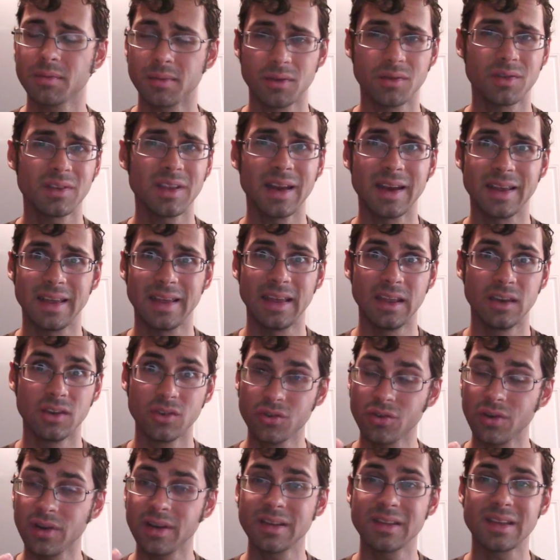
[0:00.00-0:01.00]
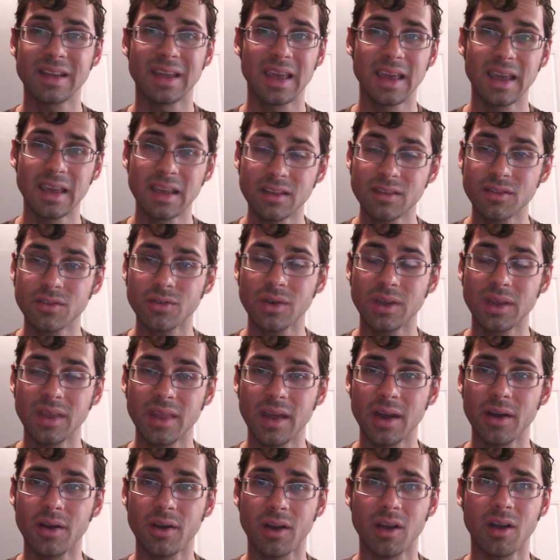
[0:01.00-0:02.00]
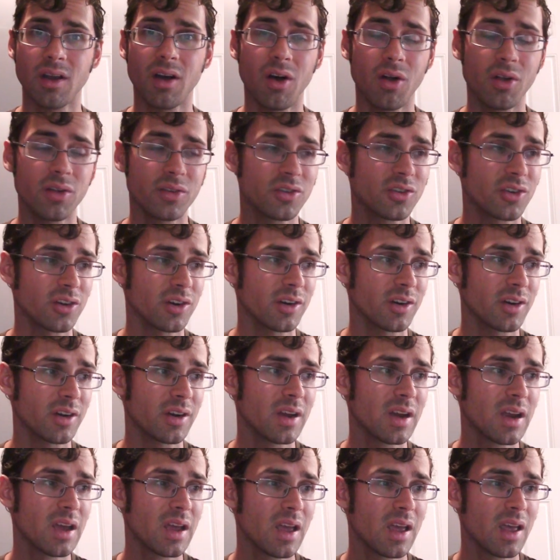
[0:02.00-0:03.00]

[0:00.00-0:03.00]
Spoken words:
but there's a lot of interesting history there and culture.